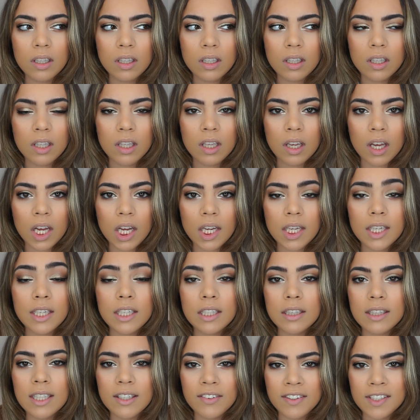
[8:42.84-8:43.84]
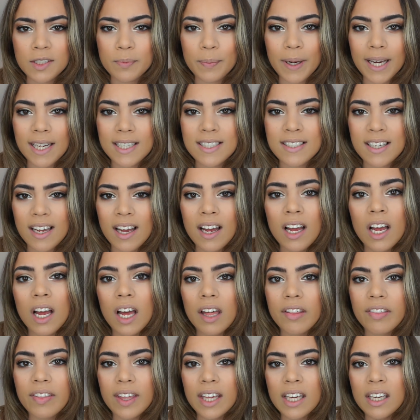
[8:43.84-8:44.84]
Yeah, there is better.
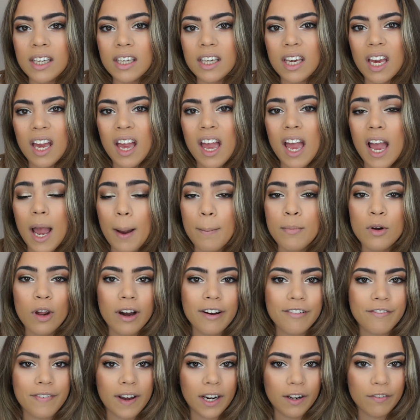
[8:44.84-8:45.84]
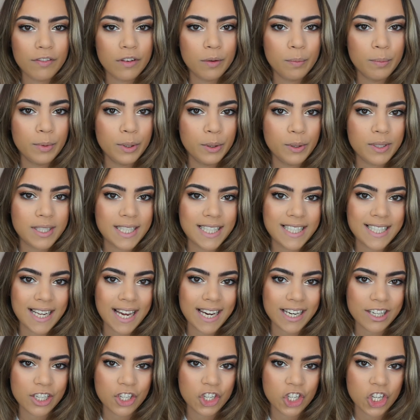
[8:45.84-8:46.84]
I think I'm not a fan of the moussey
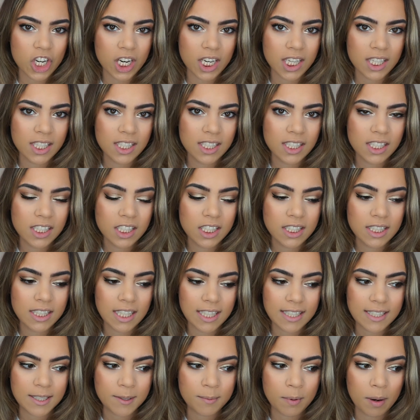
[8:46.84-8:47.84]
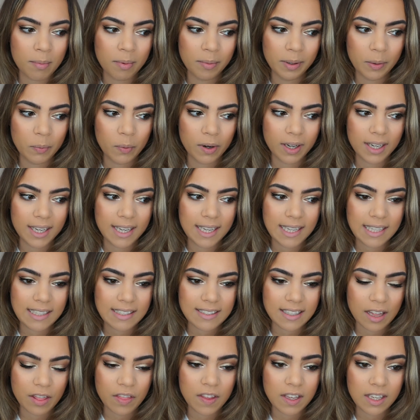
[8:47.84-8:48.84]
texture. That's probably what it
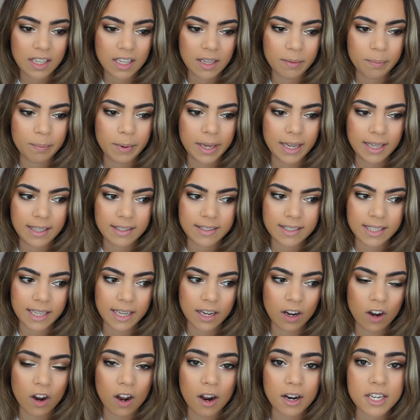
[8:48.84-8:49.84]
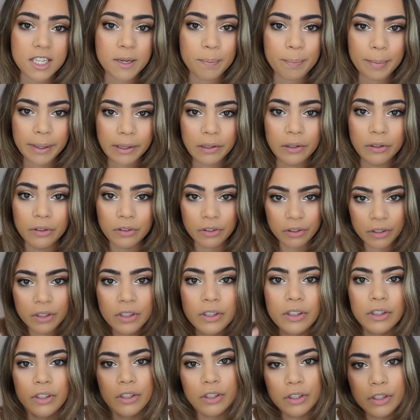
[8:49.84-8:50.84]
is. I think it makes it hard to build,
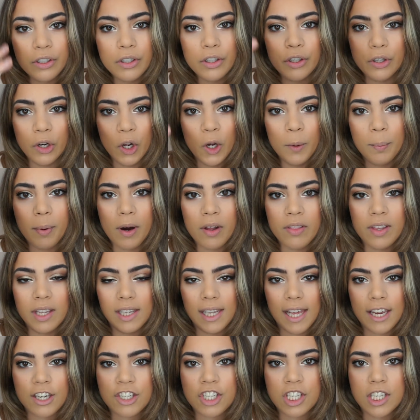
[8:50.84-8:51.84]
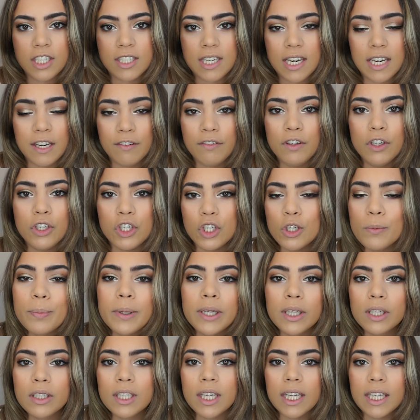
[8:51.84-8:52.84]
you know, upon the lashes, and if you do
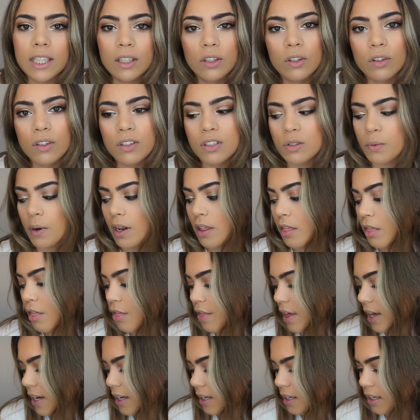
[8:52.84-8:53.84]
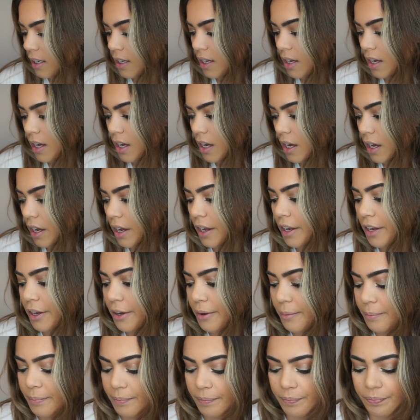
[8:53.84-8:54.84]
build, it looks quite thick.
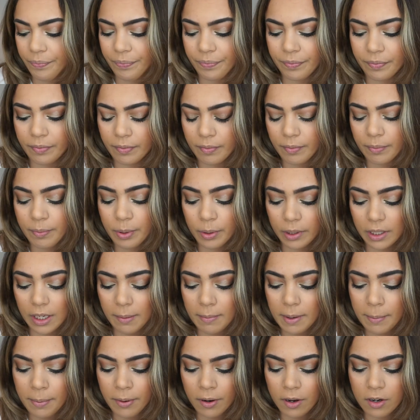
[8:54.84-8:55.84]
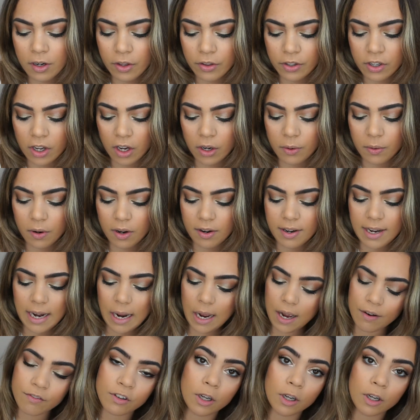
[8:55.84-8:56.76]
But let me put another coat on now.